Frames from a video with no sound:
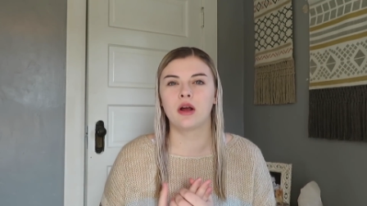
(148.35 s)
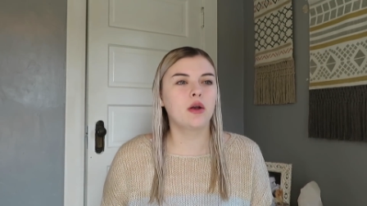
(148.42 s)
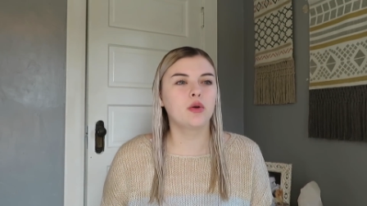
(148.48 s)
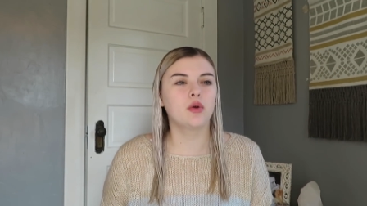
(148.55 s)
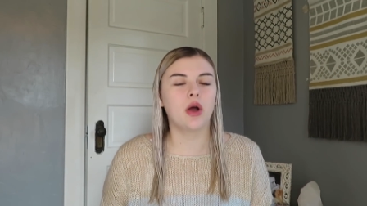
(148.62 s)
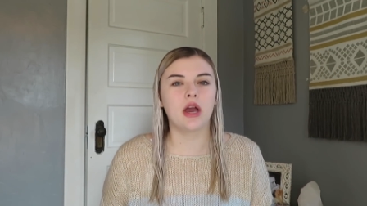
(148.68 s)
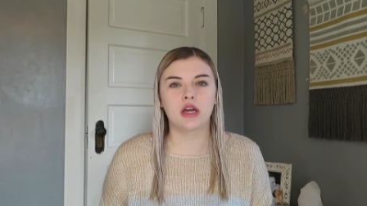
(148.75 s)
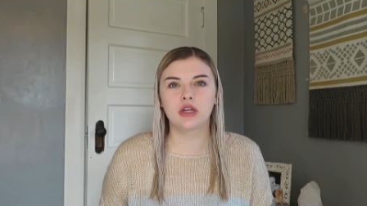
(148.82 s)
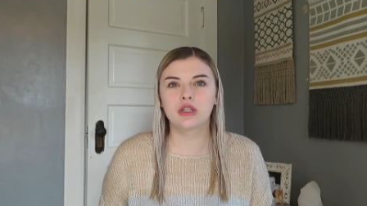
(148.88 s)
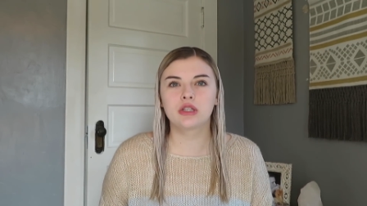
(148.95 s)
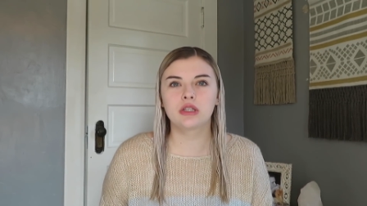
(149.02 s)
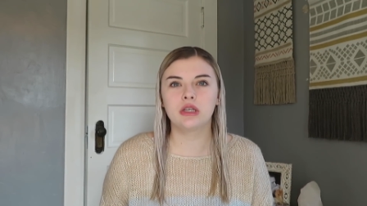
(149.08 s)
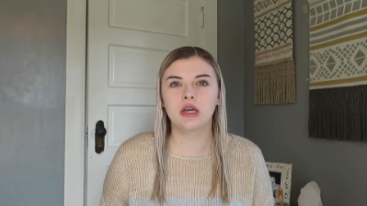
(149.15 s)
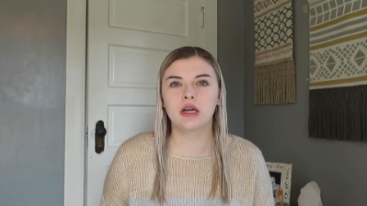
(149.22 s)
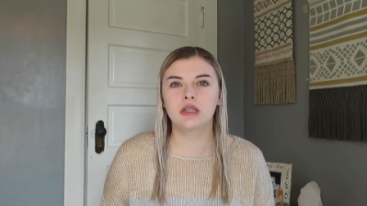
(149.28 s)
I don't know, I could
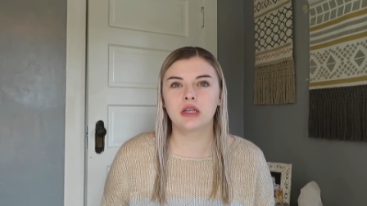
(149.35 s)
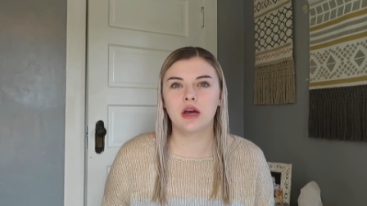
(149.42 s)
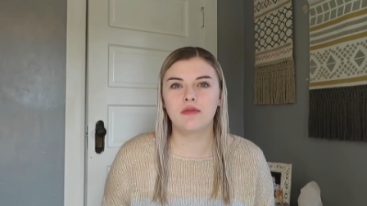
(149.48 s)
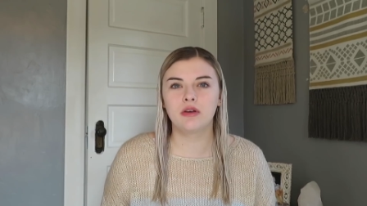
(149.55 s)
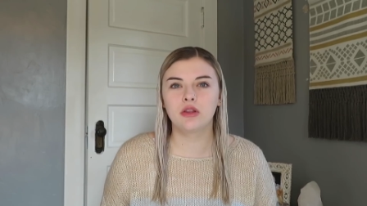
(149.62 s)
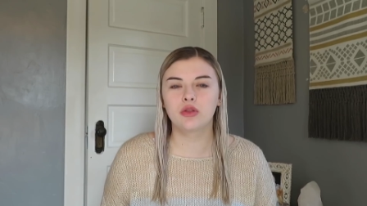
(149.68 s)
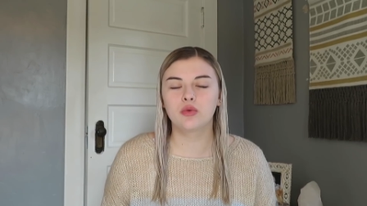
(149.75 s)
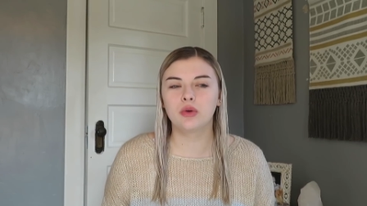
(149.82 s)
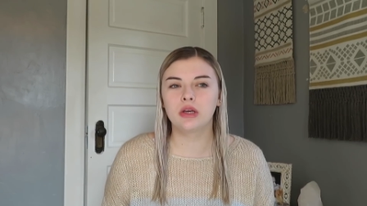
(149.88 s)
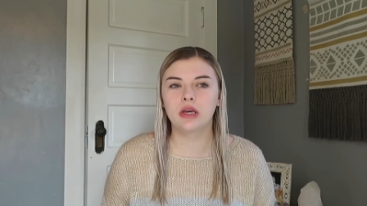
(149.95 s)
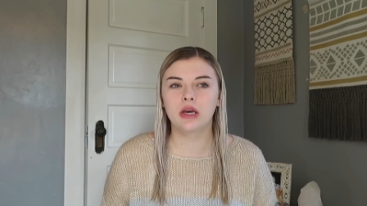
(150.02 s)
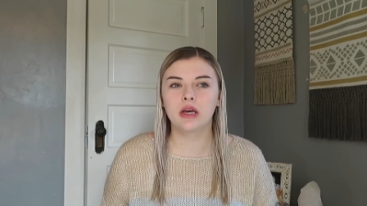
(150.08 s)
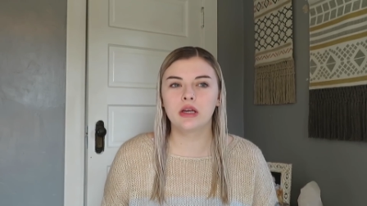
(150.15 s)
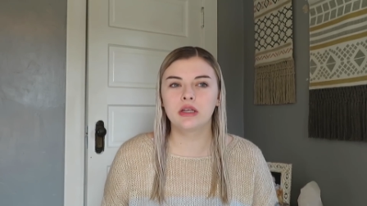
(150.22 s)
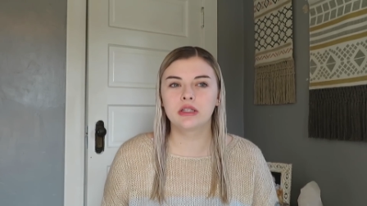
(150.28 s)
see us having three
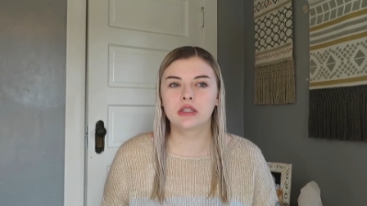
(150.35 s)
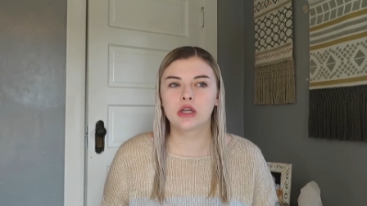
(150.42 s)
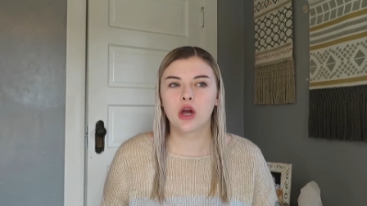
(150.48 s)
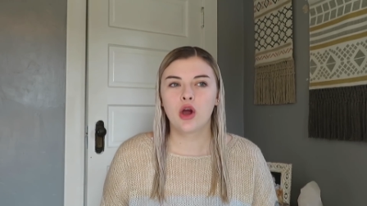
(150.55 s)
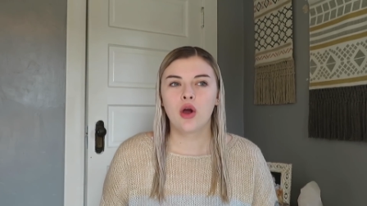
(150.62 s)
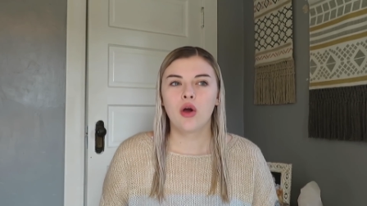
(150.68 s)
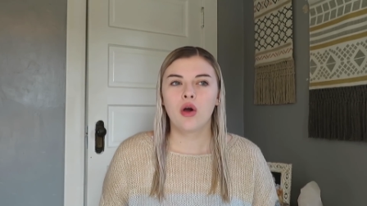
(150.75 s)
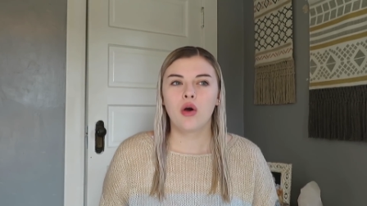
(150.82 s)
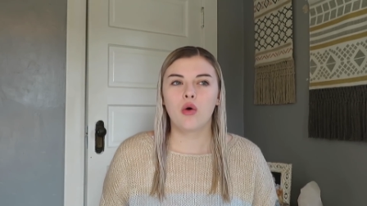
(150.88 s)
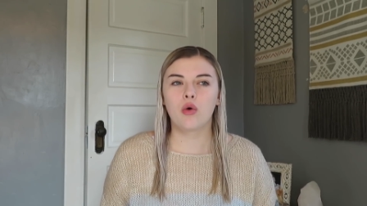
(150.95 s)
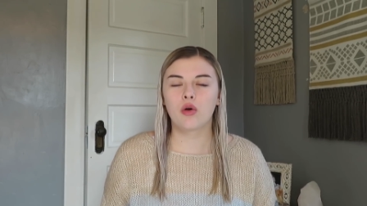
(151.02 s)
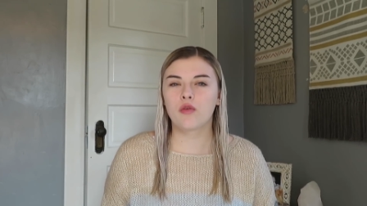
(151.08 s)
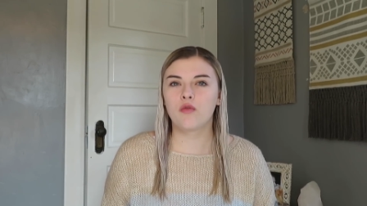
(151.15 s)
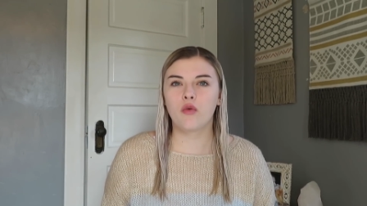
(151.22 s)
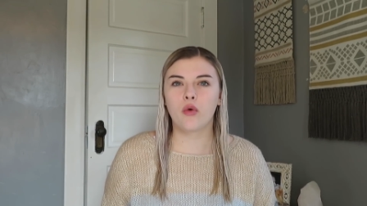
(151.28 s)
kids,
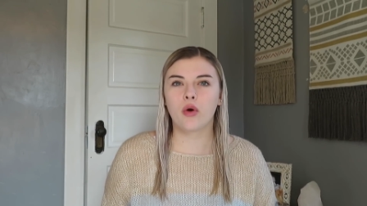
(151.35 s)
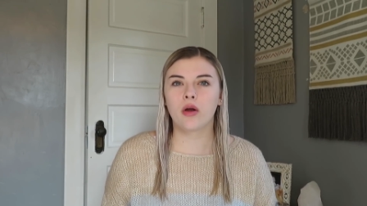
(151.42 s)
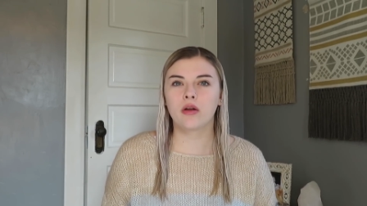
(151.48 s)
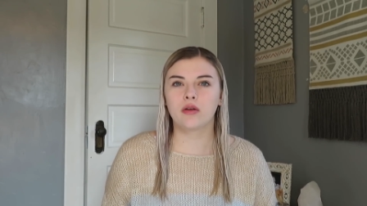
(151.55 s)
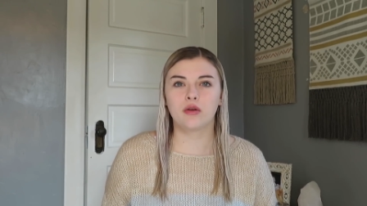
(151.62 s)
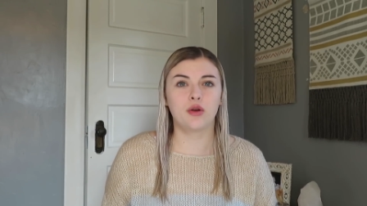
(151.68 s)
or four,